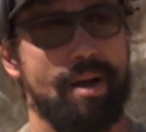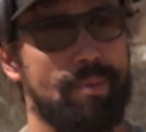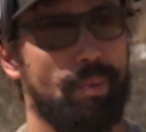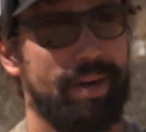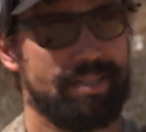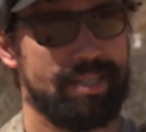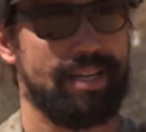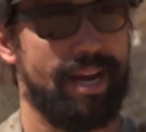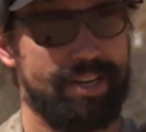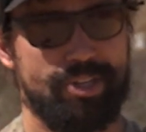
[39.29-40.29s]
But what it's
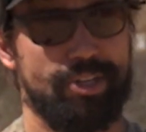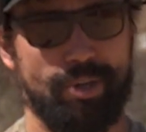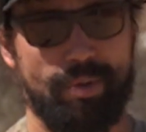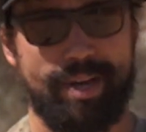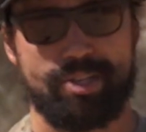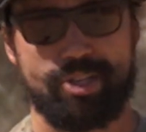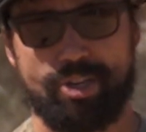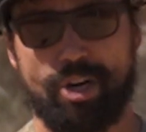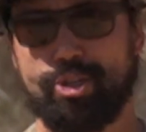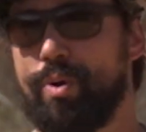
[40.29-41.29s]
designed to do is to
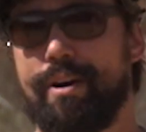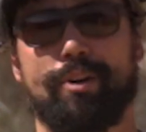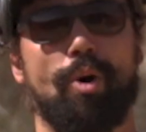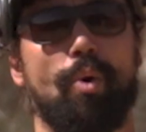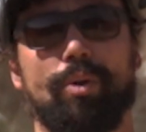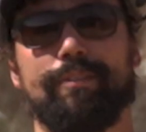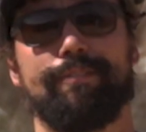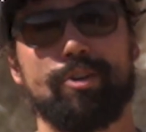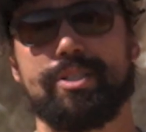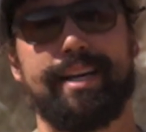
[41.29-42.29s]
start you off cold
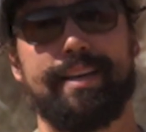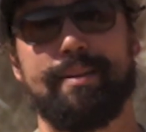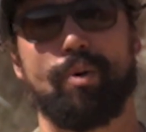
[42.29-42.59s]
first thing in the